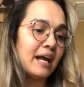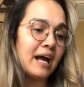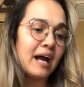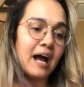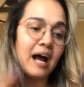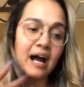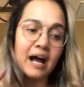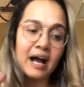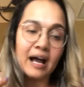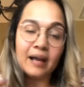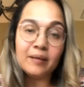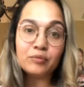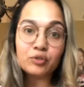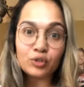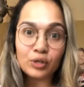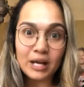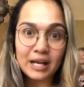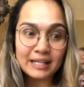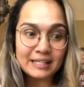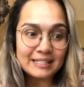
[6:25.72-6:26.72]
I'm
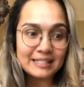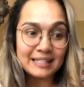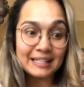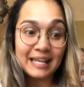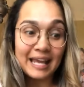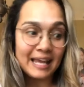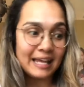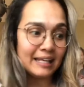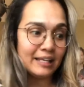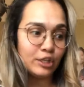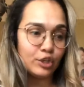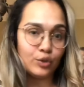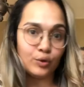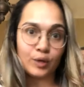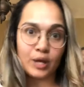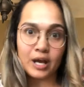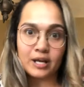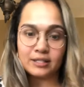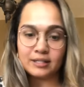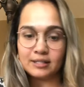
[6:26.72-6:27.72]
trying to gain new
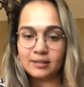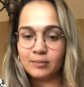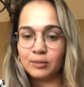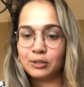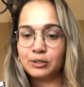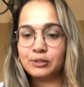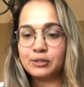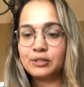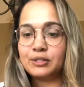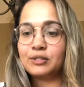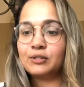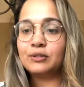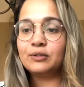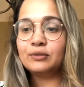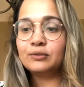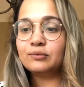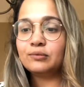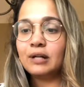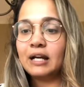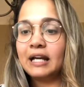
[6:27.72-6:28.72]
customers,
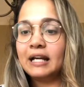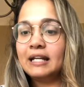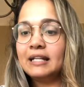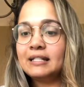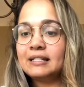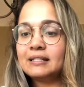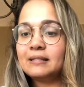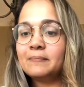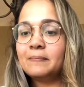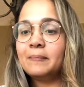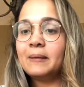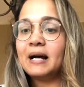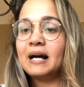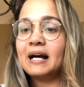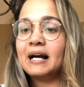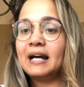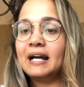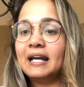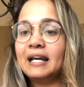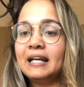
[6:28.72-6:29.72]
right?
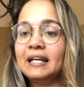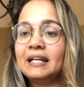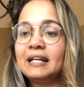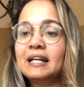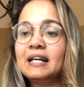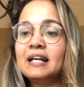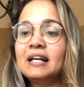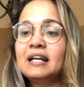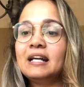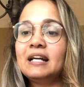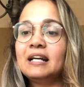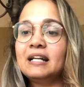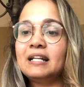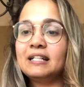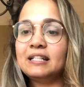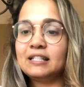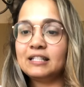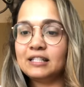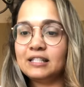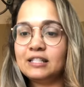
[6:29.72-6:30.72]
By
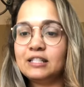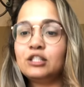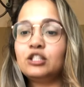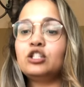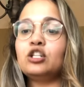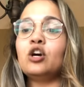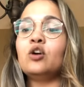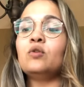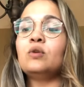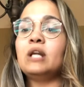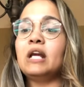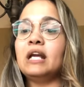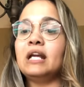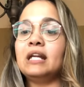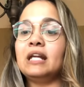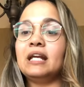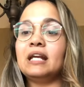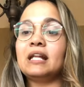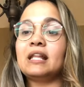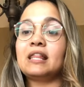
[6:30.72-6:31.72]

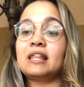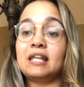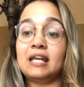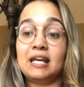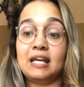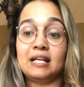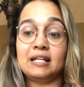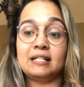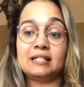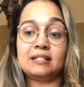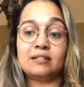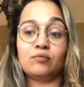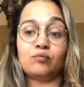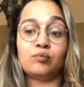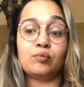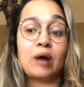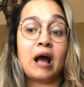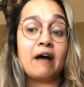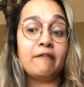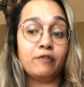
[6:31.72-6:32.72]
donating things,
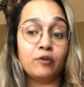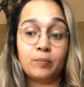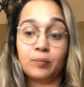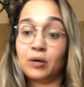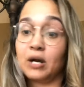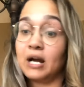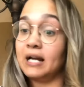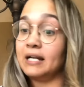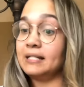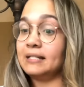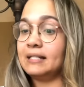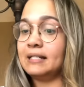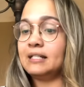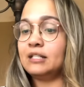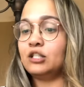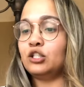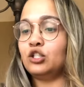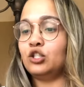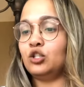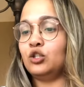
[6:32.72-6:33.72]
raffle prizes
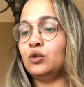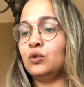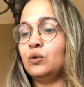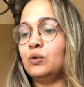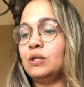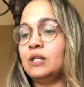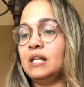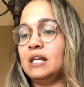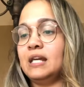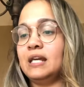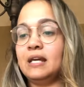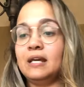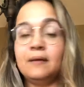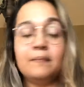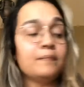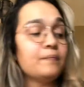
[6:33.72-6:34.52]
to the